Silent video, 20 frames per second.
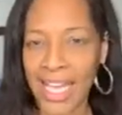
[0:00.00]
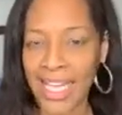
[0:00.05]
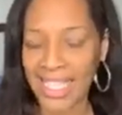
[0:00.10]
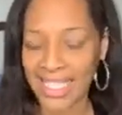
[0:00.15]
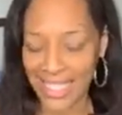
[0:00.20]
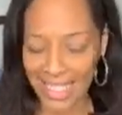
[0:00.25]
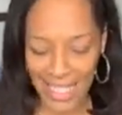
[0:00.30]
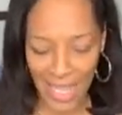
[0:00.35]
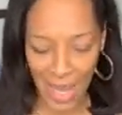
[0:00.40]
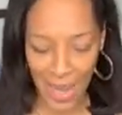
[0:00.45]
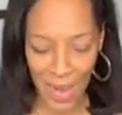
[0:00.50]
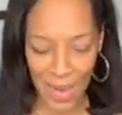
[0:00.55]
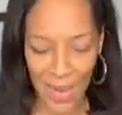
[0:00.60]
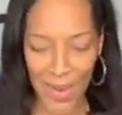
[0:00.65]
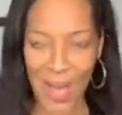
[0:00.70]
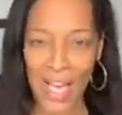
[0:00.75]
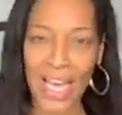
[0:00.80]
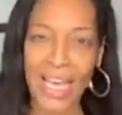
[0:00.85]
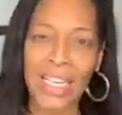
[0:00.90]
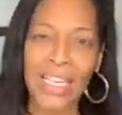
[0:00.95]

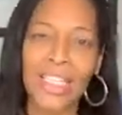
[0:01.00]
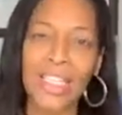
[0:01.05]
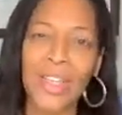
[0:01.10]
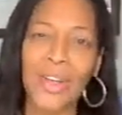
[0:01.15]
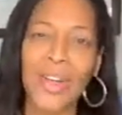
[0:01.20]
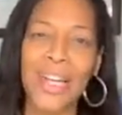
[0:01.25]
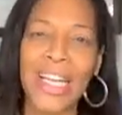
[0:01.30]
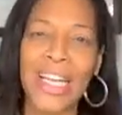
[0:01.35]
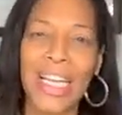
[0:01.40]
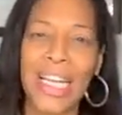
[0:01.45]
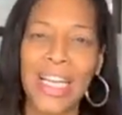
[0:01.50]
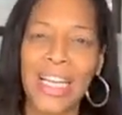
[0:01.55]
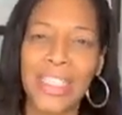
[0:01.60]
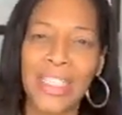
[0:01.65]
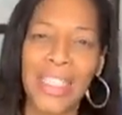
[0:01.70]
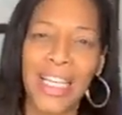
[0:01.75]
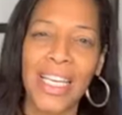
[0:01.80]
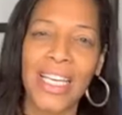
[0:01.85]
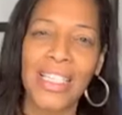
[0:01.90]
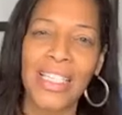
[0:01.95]
So,
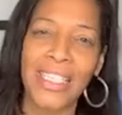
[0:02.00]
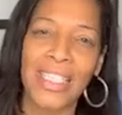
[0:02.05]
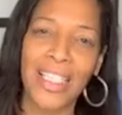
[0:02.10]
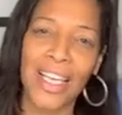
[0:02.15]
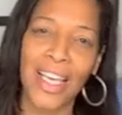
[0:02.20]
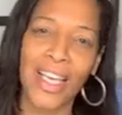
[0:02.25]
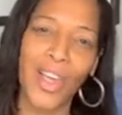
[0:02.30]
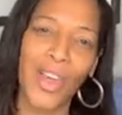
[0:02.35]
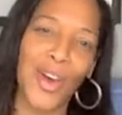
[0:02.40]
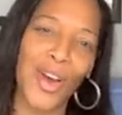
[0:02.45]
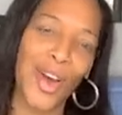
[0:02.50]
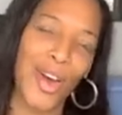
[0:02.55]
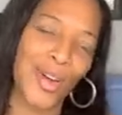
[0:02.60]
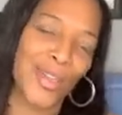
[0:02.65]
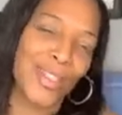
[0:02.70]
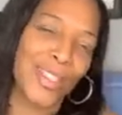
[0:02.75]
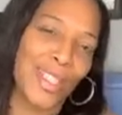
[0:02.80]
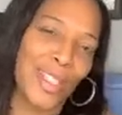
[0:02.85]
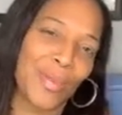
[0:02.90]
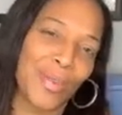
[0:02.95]
greetings. It's your
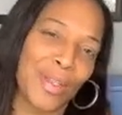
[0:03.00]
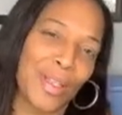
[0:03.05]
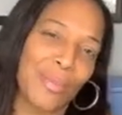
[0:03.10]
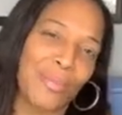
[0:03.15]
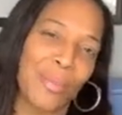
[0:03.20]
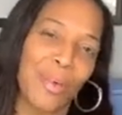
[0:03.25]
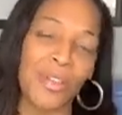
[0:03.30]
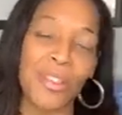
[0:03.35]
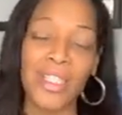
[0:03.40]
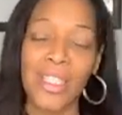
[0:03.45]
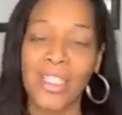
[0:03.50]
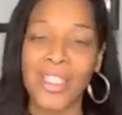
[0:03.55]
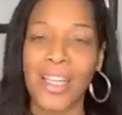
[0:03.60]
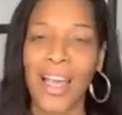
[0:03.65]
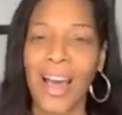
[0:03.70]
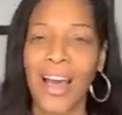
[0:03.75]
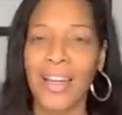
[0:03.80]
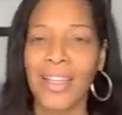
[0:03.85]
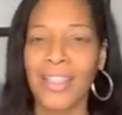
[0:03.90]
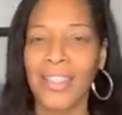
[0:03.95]
hostess with the mostest
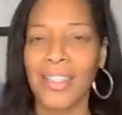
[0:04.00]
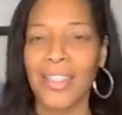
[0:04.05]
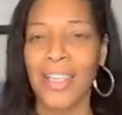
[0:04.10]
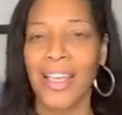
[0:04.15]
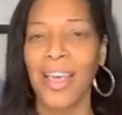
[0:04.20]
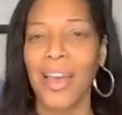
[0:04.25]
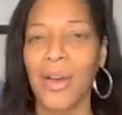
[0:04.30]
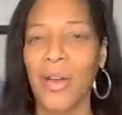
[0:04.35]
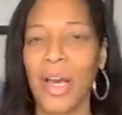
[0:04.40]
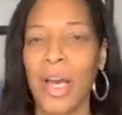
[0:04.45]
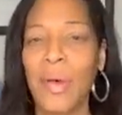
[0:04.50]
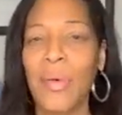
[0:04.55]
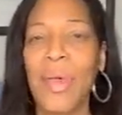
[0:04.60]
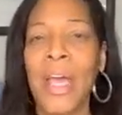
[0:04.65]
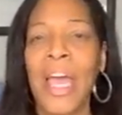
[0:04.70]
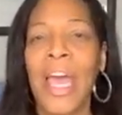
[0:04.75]
goddess, Seara.